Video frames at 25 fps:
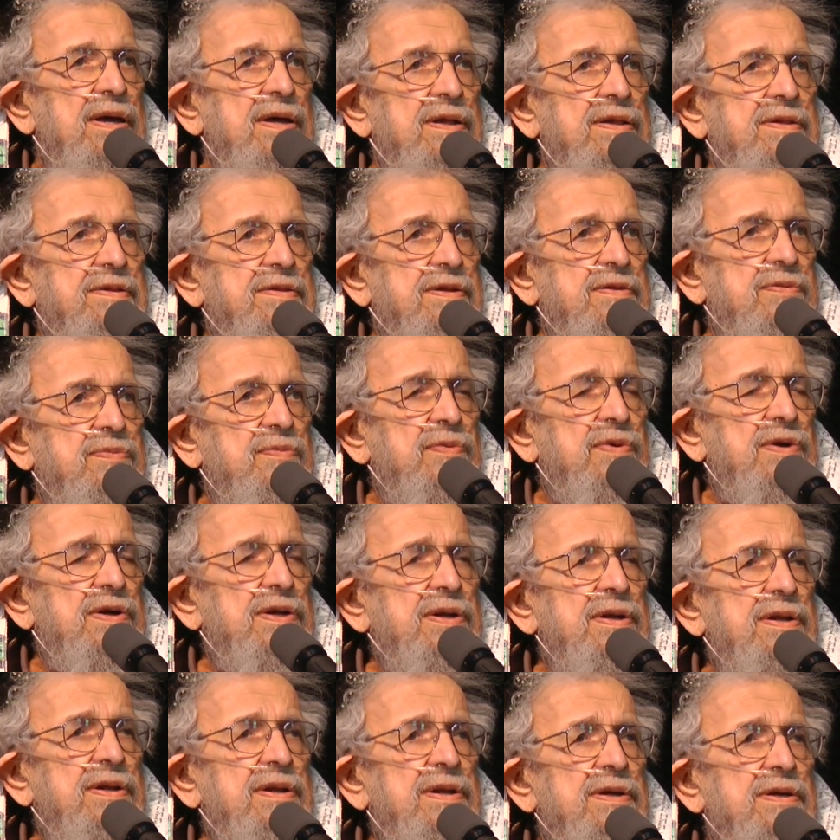is that
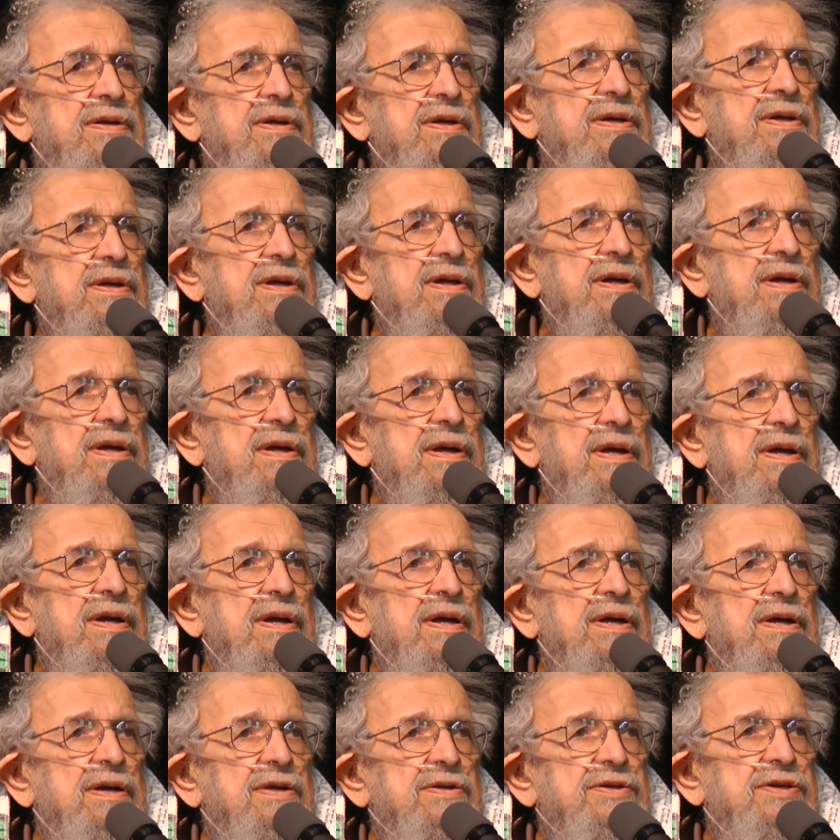one
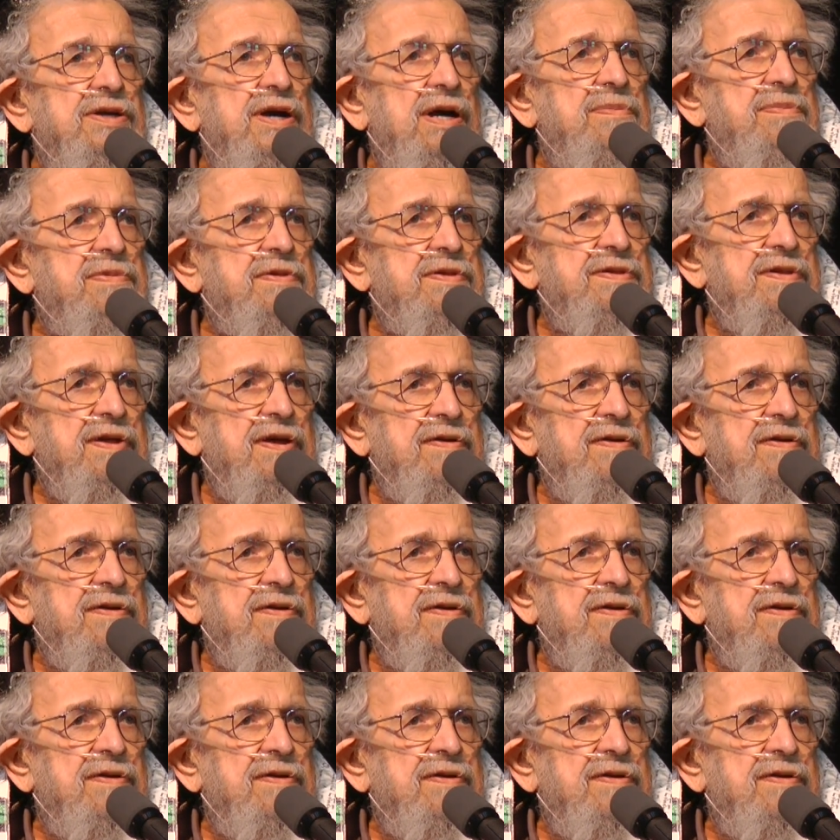Shabbos